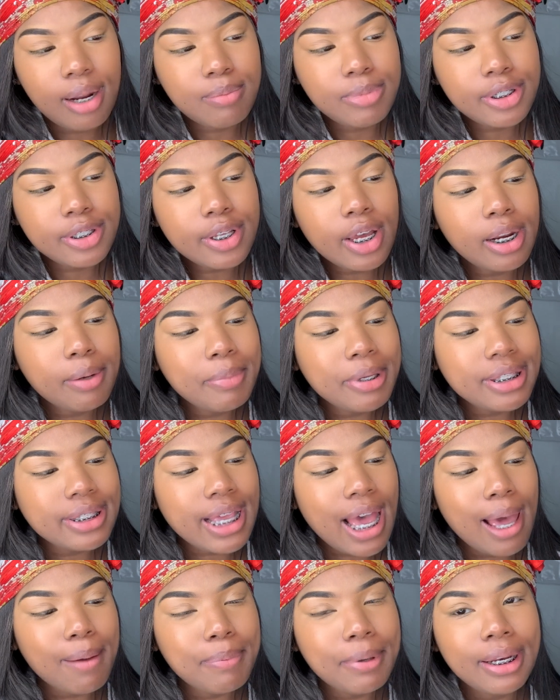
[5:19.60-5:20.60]
just gonna be
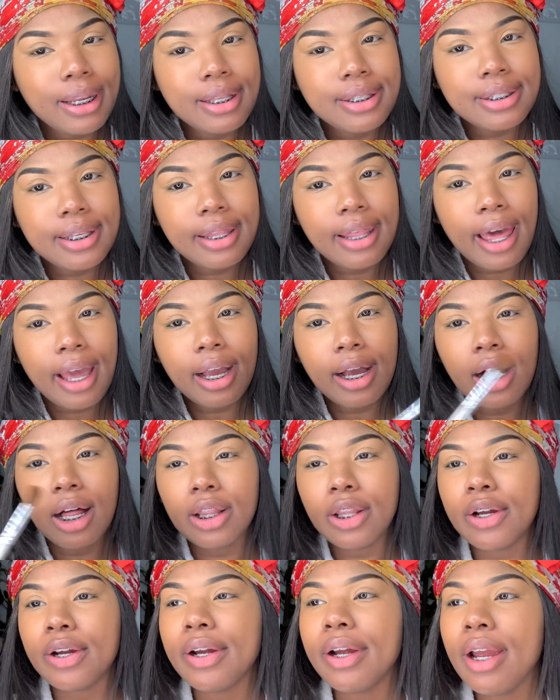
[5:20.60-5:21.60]
tapping into that
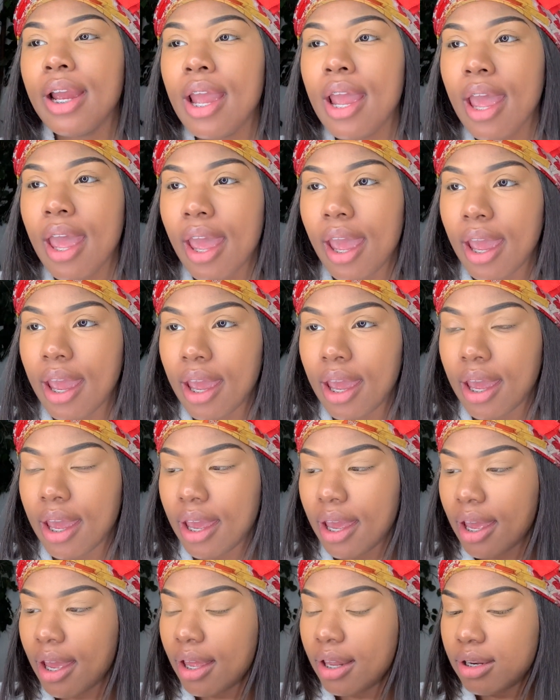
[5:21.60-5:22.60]
color,
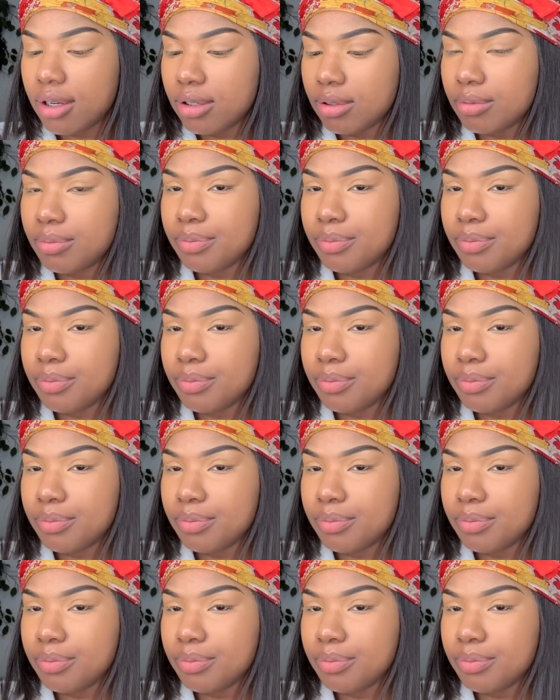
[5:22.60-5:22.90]
and